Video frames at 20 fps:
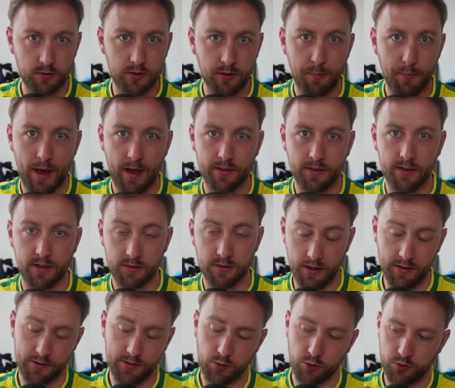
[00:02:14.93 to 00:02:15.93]
bad days
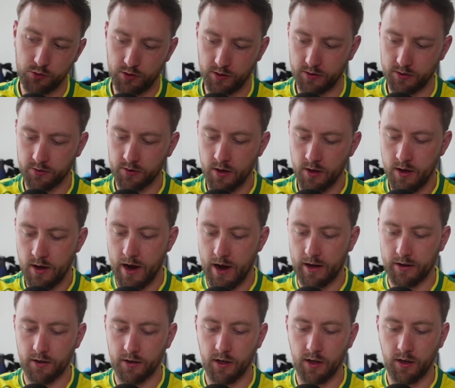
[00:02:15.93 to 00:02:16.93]
and the good days. And
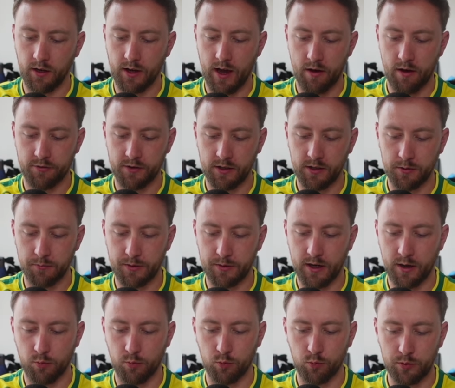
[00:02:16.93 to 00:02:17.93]
I think having him
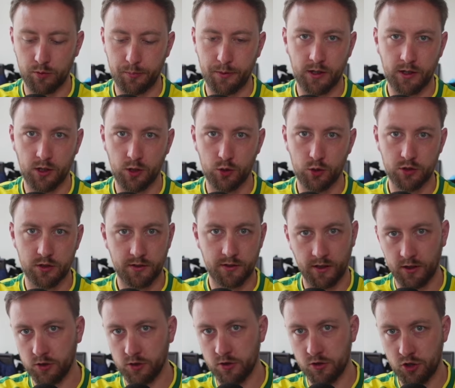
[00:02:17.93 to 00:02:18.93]
there will be huge. I
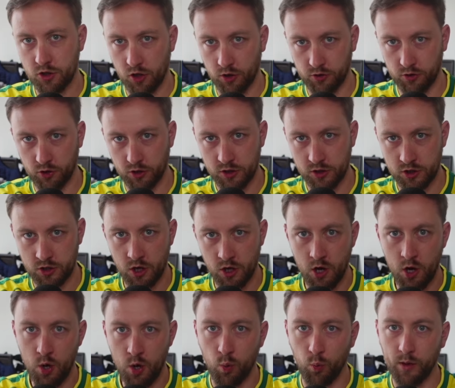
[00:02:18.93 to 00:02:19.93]
think Sean Dyche
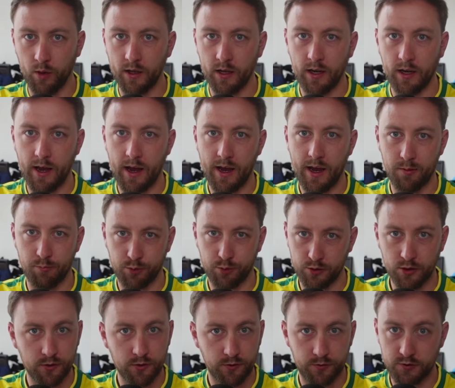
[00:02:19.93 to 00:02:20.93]
will
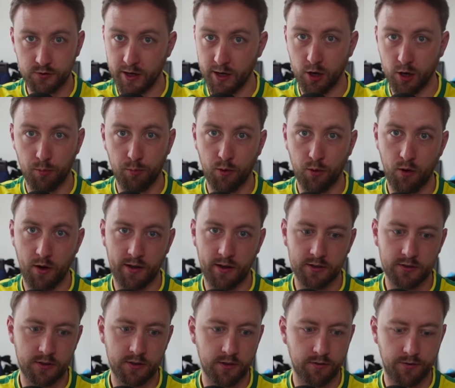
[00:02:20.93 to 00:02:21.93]
improve Jacob Bryan
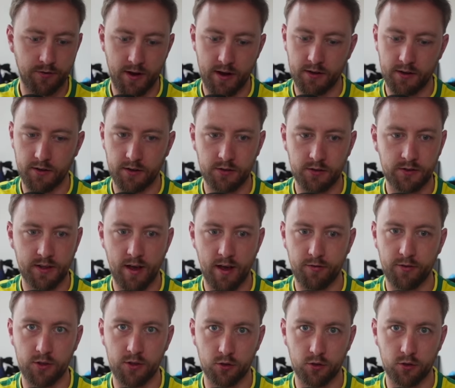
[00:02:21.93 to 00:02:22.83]
as a defender. He's definitely done